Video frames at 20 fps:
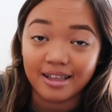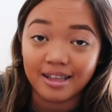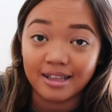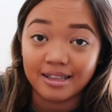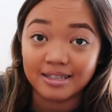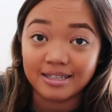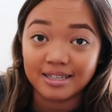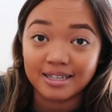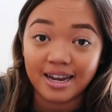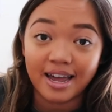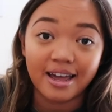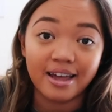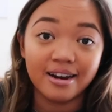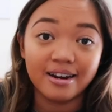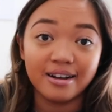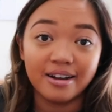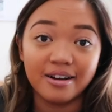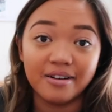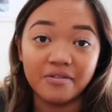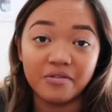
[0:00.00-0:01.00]

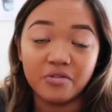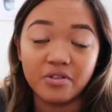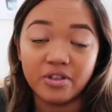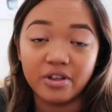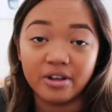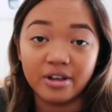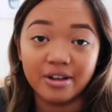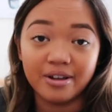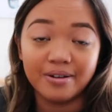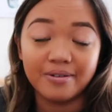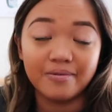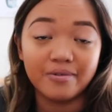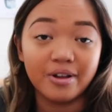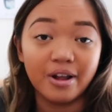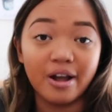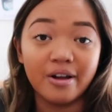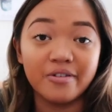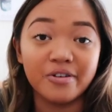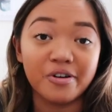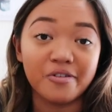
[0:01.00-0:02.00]
instead of the
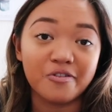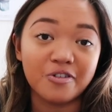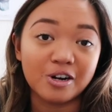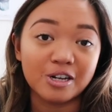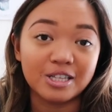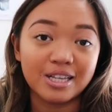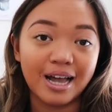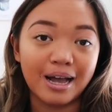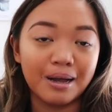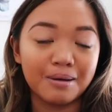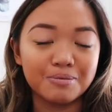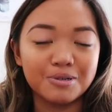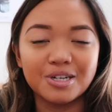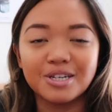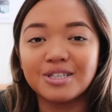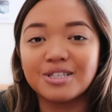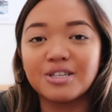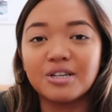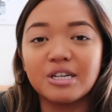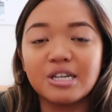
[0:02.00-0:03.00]
of your first
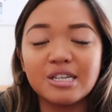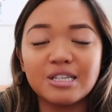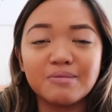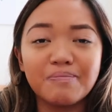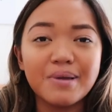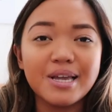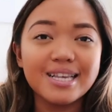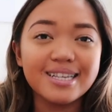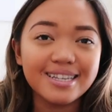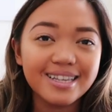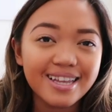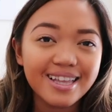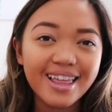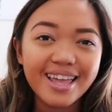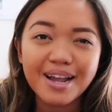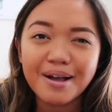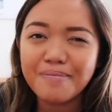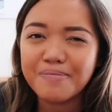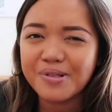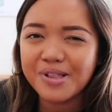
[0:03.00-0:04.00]
option so just basically
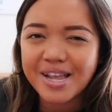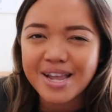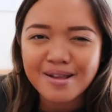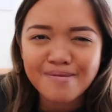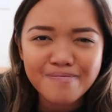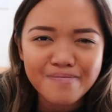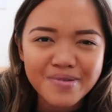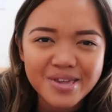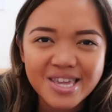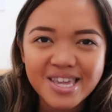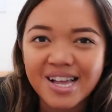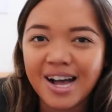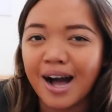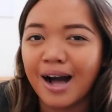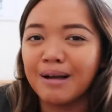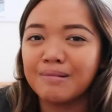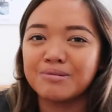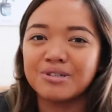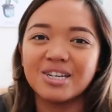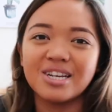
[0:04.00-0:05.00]
like a plan b
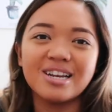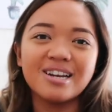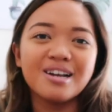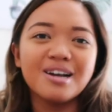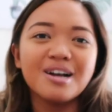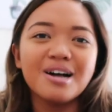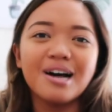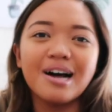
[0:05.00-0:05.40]
option